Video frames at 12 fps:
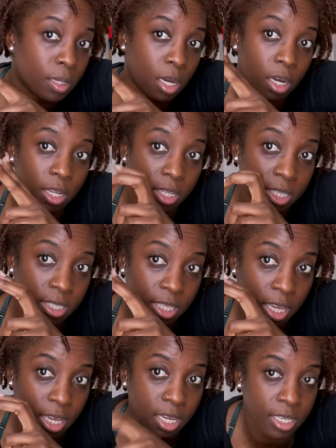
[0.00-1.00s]
ugly
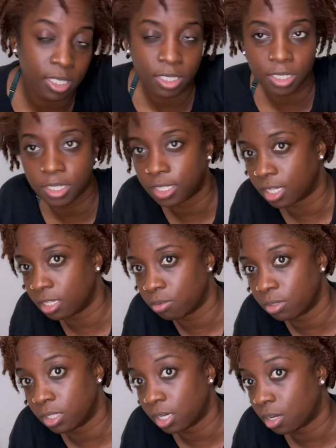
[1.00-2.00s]
stage? Is this
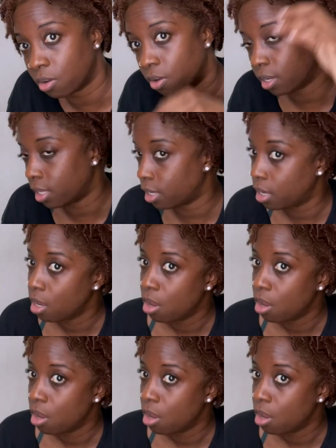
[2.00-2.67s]
what y'all call it?